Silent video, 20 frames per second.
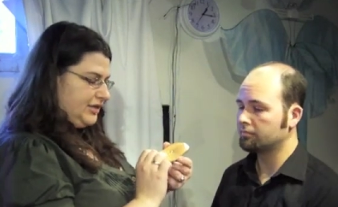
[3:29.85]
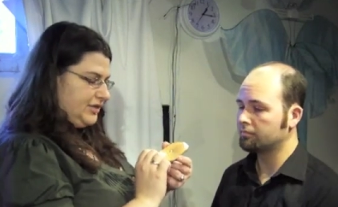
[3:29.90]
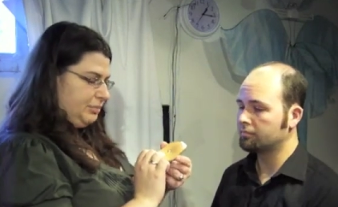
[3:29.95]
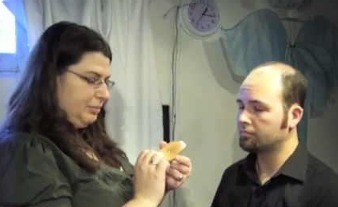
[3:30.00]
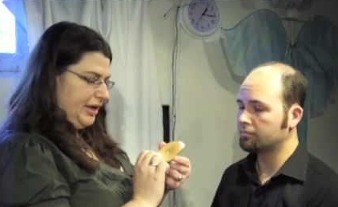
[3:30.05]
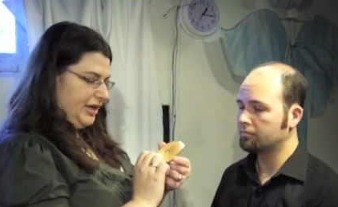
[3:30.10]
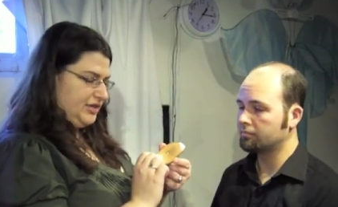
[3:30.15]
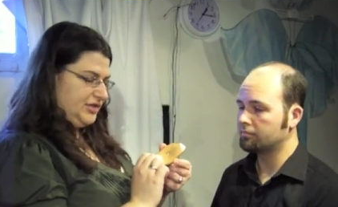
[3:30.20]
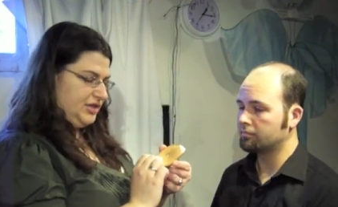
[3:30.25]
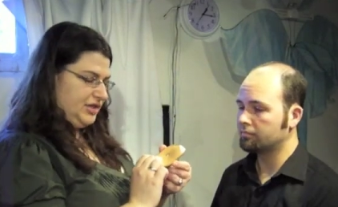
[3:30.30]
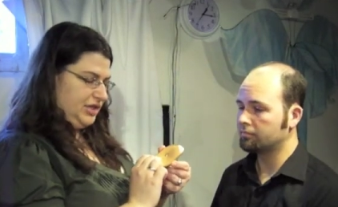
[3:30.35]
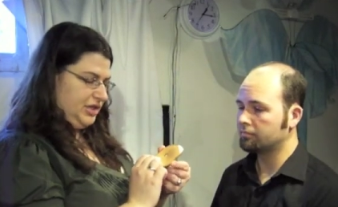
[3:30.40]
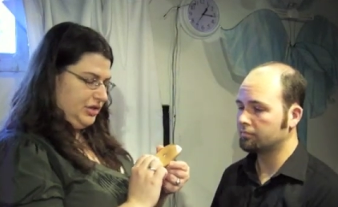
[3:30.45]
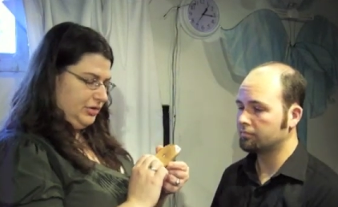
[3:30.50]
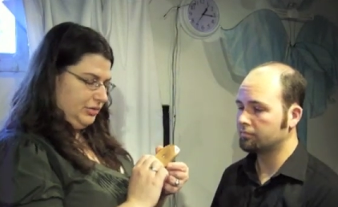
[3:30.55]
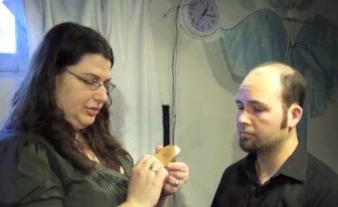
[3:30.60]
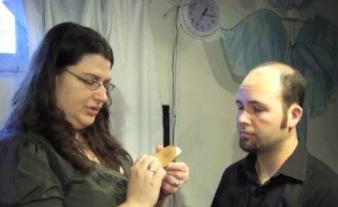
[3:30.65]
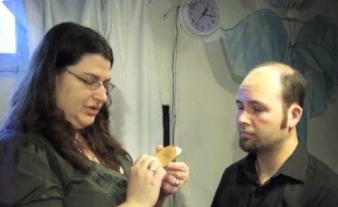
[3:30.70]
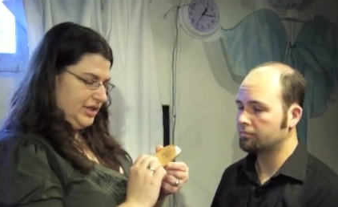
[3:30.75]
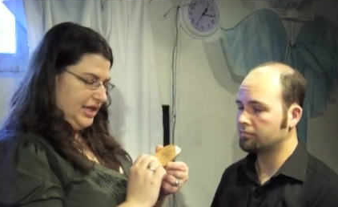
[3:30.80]
Speaker 1: It's best to
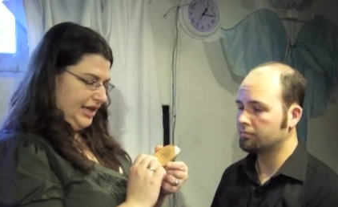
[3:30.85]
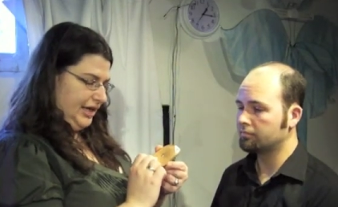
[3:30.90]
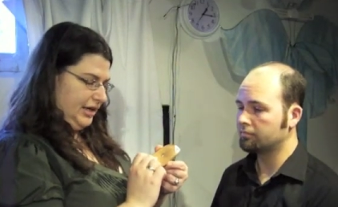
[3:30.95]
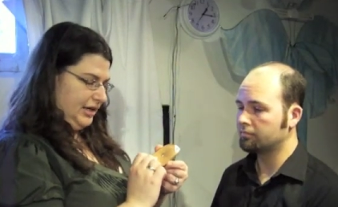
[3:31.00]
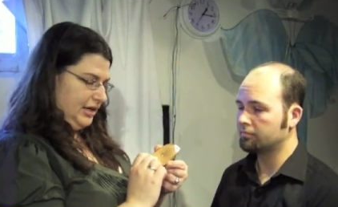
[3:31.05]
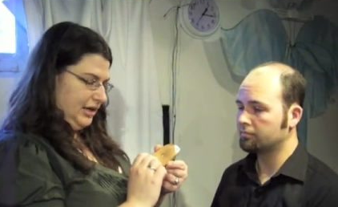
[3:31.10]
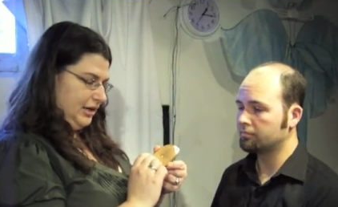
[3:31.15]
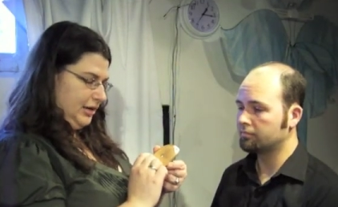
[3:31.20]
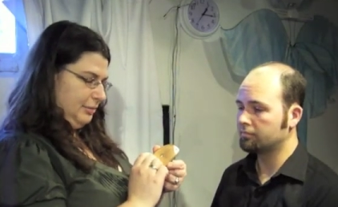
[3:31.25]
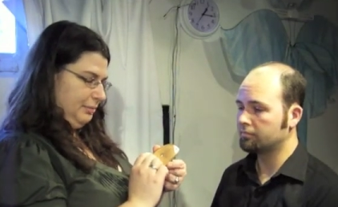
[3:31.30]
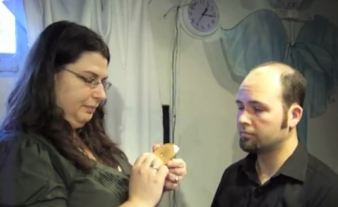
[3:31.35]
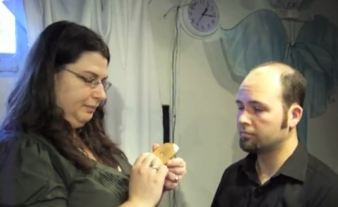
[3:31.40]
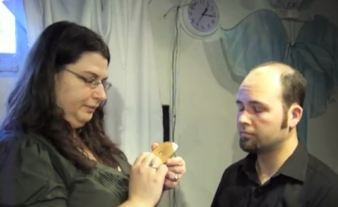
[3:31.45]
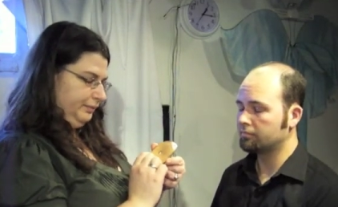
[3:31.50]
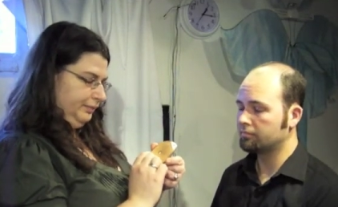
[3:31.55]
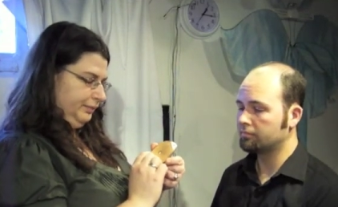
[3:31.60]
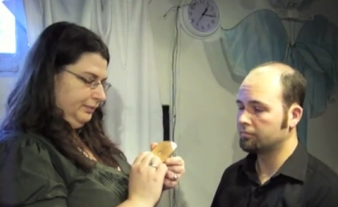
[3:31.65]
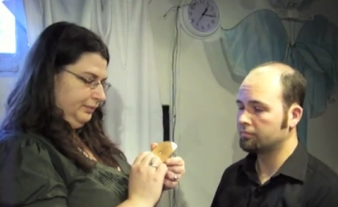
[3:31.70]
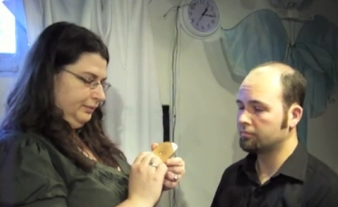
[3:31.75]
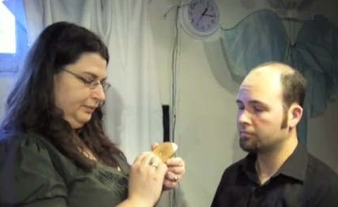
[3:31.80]
use, like an
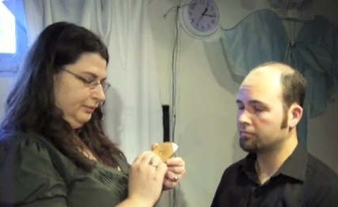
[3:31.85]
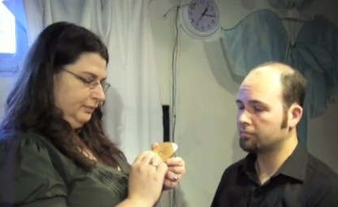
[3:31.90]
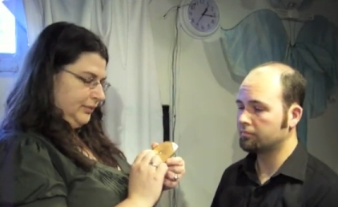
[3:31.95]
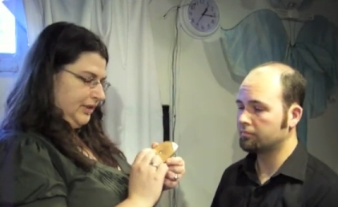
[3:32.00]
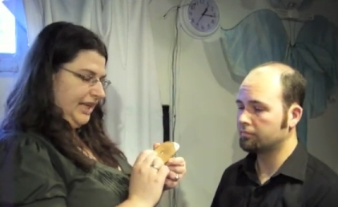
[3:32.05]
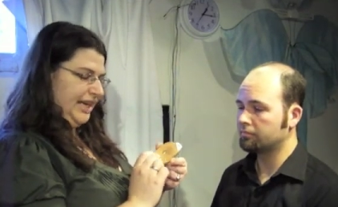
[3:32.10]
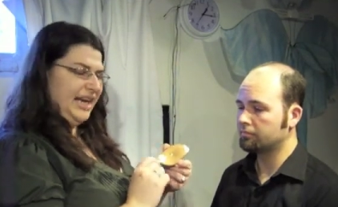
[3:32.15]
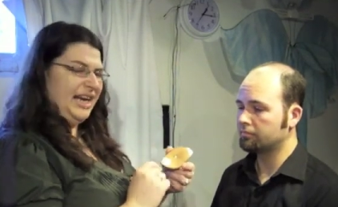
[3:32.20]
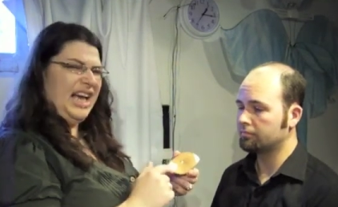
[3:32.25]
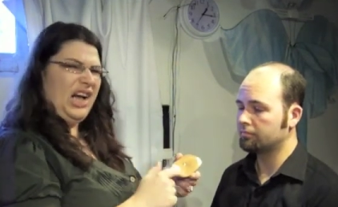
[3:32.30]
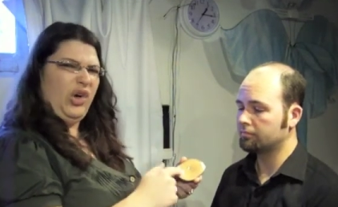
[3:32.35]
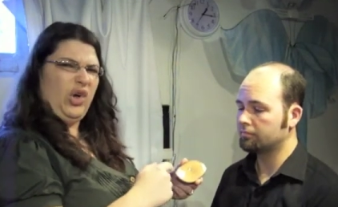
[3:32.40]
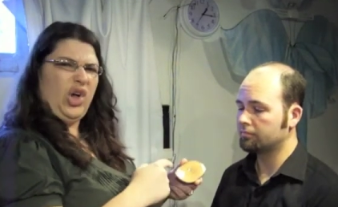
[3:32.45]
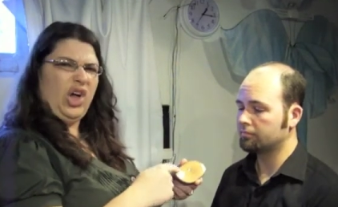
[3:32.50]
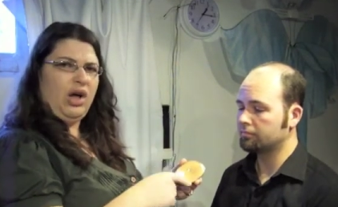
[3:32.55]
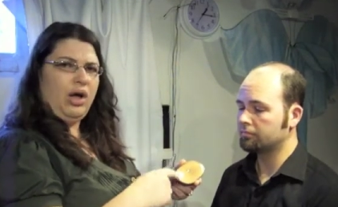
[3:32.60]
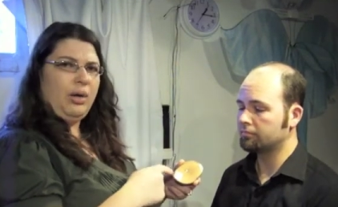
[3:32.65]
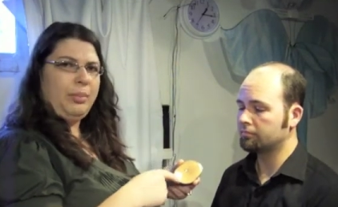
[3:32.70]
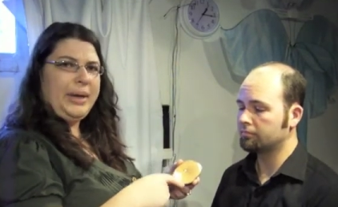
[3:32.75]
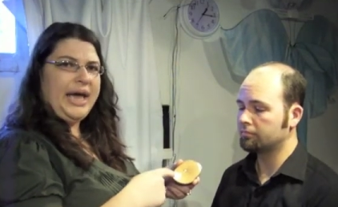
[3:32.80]

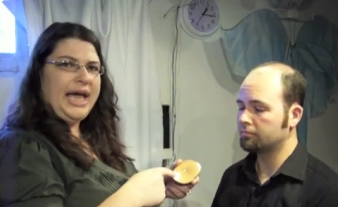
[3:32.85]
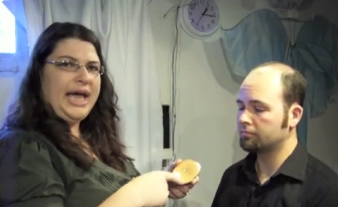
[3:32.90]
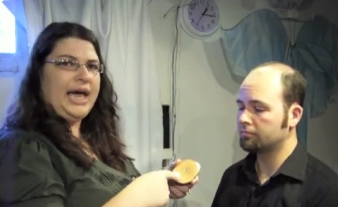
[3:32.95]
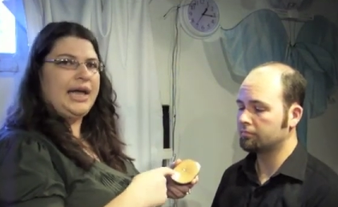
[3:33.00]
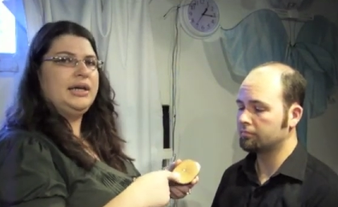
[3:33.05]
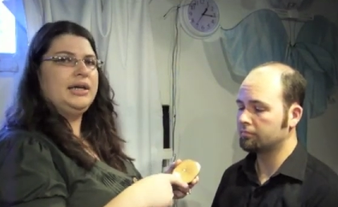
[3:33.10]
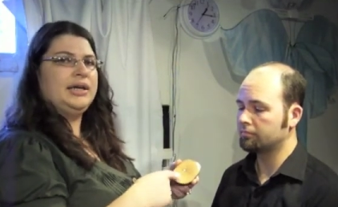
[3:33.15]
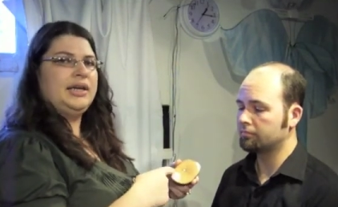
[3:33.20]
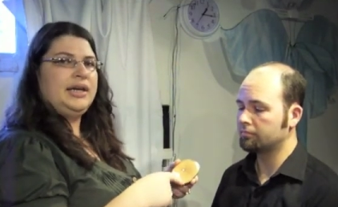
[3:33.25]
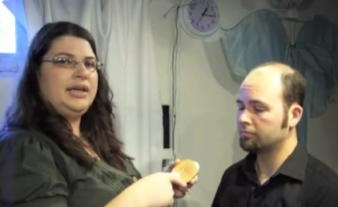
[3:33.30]
alcohol pad